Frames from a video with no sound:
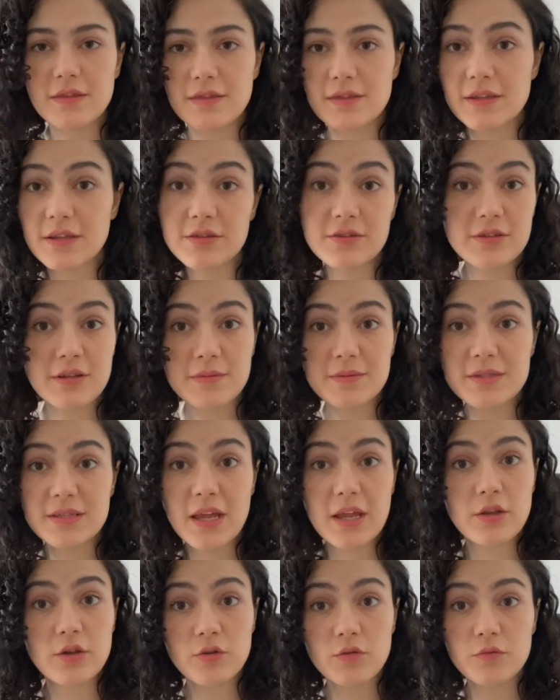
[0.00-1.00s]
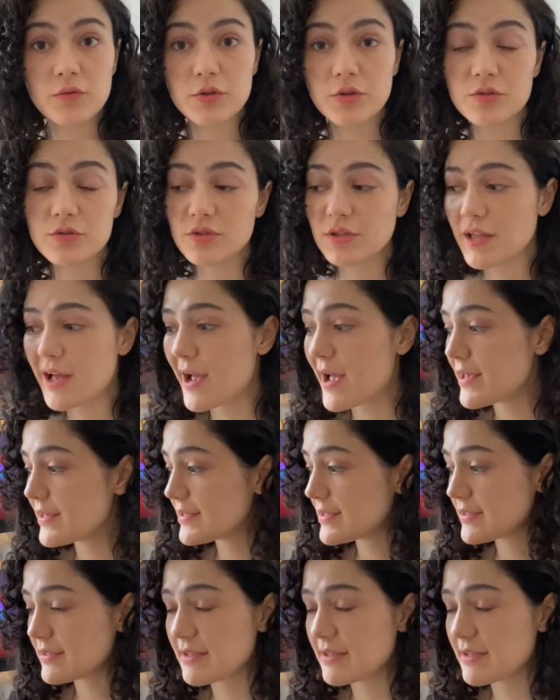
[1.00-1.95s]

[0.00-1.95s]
The tips that you will utilize